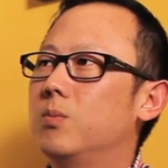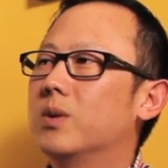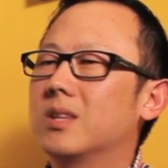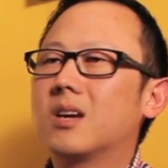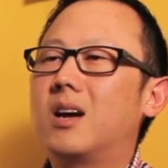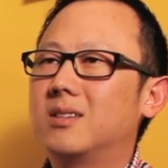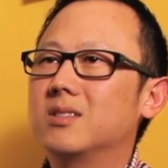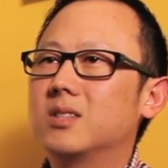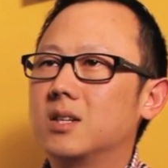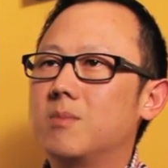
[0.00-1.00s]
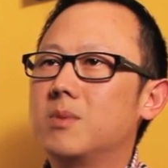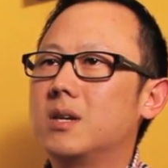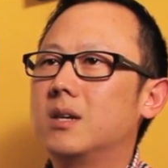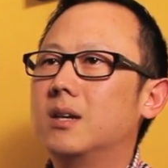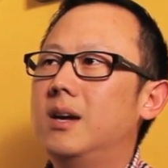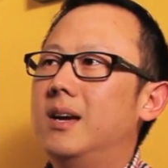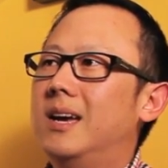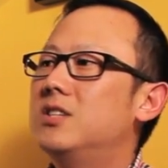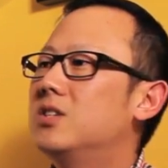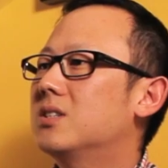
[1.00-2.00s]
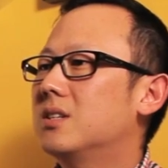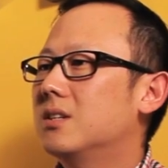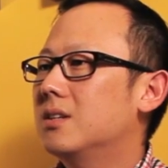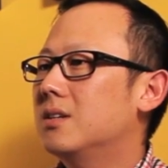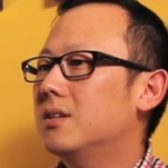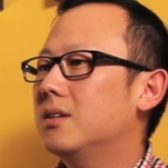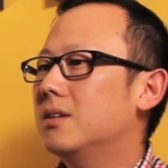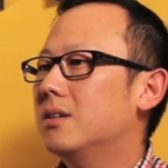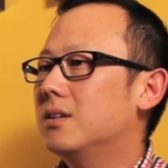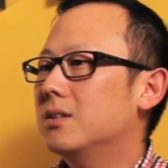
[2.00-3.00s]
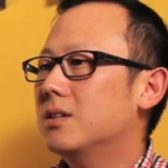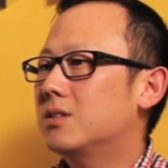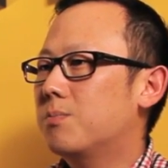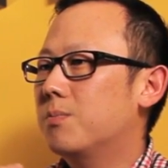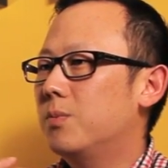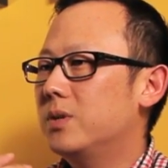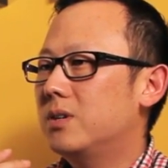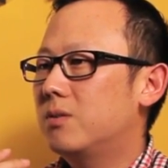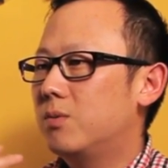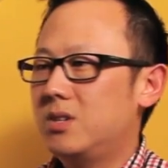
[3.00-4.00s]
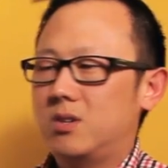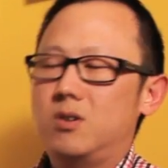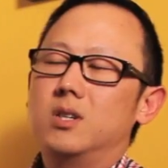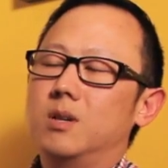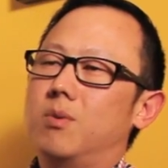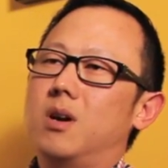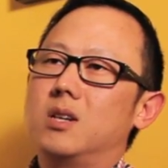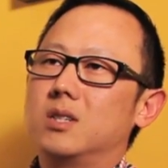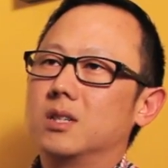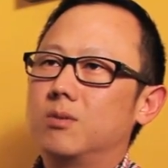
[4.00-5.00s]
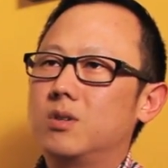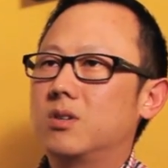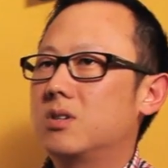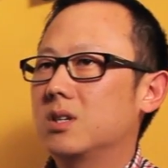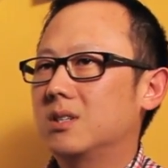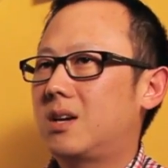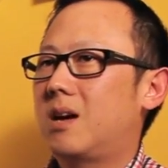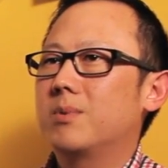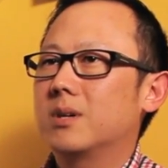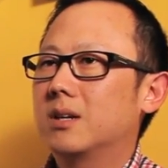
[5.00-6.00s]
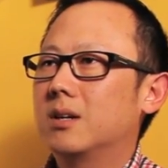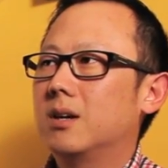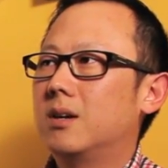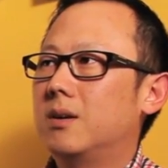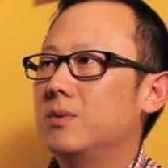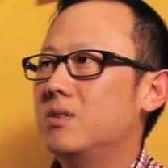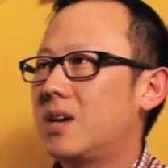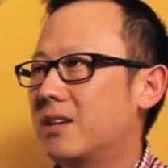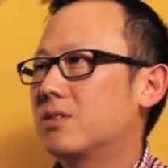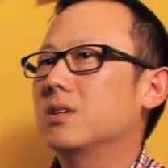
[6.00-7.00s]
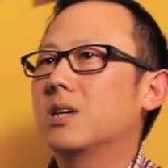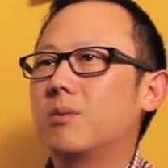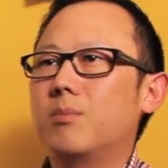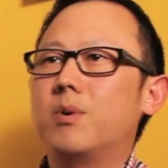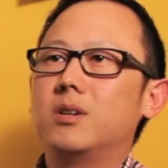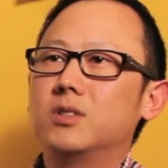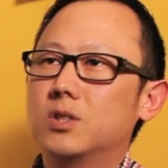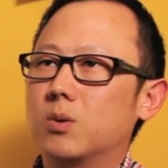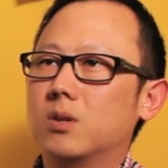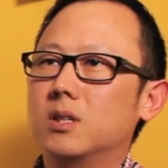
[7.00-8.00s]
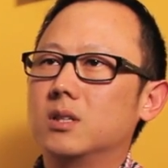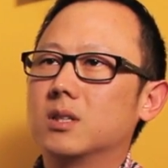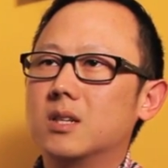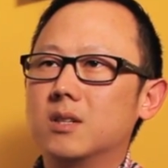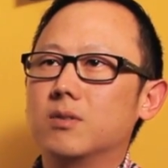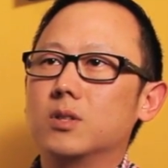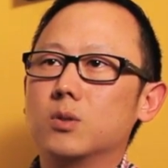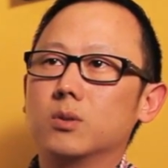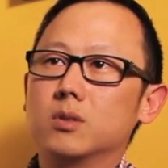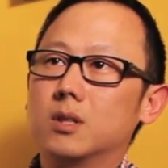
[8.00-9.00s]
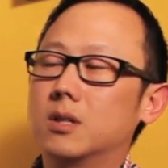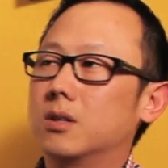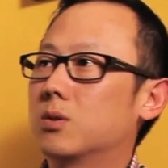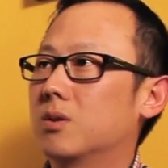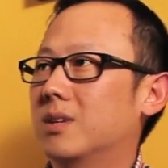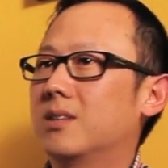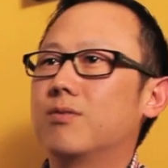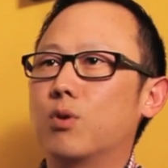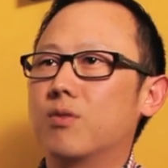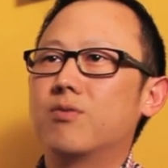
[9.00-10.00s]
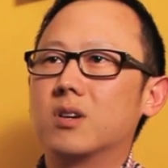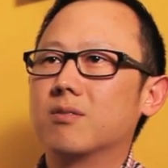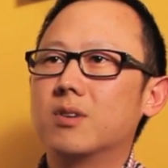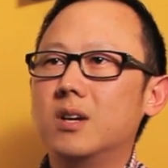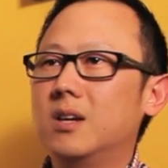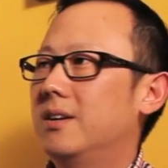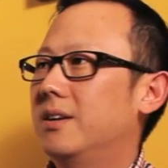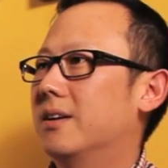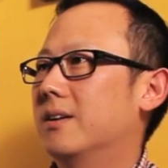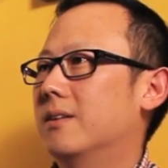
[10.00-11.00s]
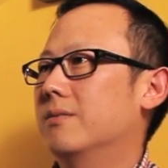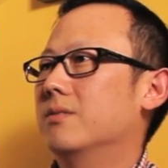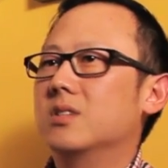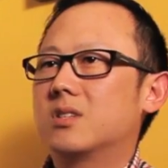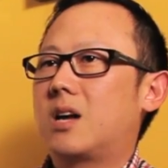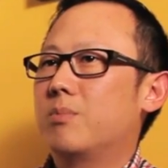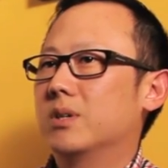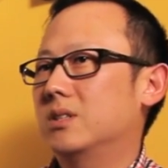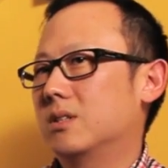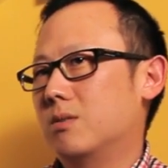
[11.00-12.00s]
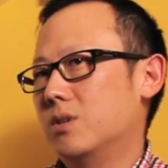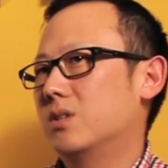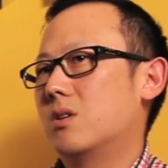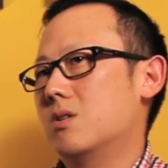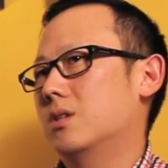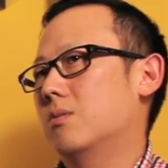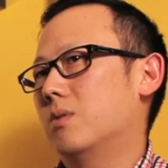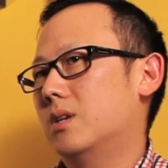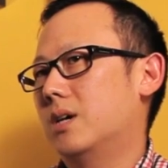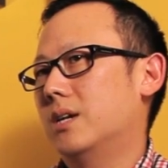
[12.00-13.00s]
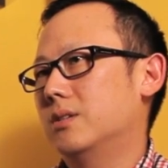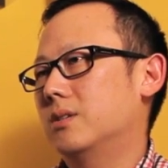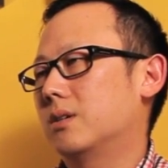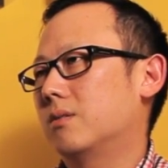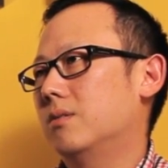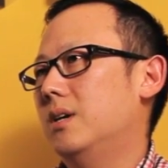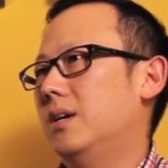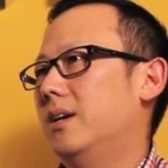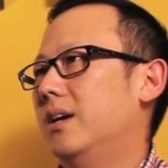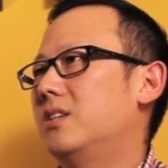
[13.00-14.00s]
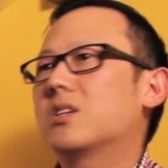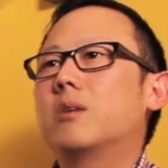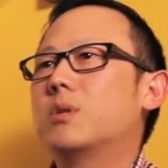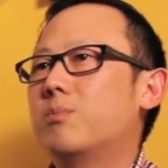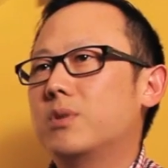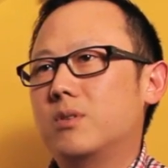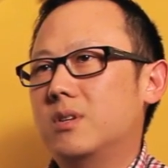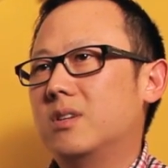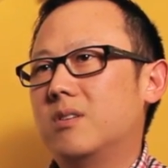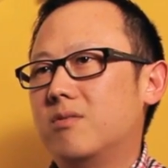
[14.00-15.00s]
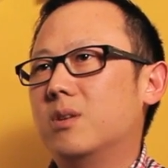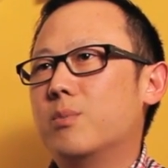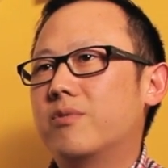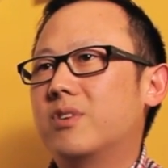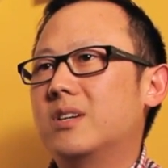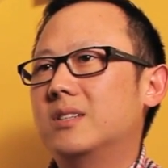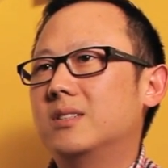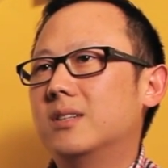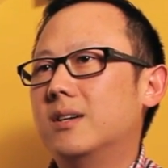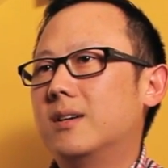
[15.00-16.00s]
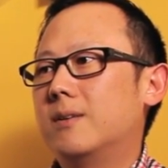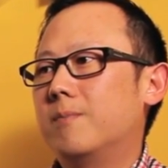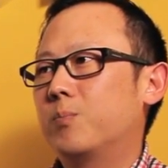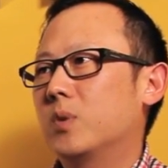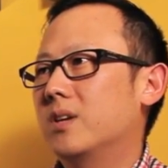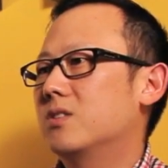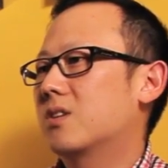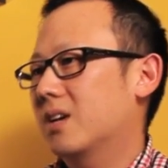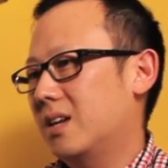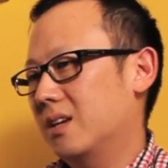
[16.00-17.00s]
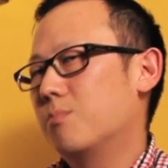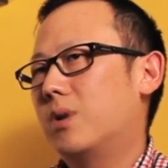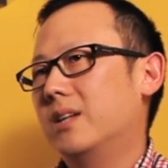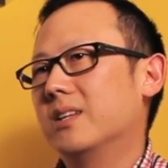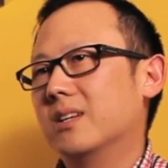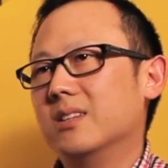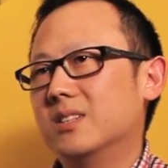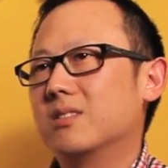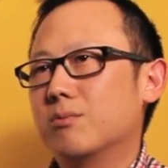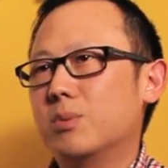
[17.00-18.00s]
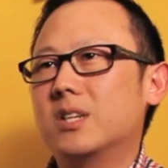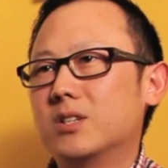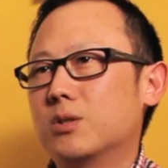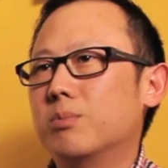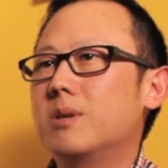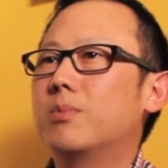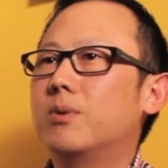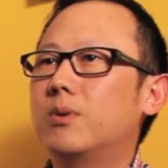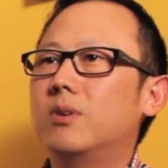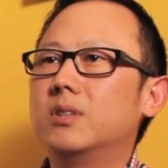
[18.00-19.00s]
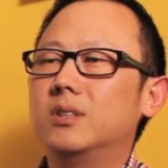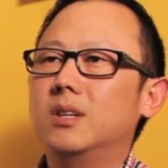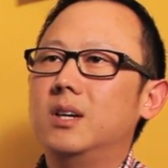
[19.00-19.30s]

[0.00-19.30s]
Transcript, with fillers: what the content's going to be, and just in, it's a, when you're researching a project, researching a topic, um, you naturally come upon stories and individuals that are sort of at the forefront of uh, these topics and the research and whatnot, and so it just comes up in the in the development phase, um, and you start kind of compiling a list of potential people, and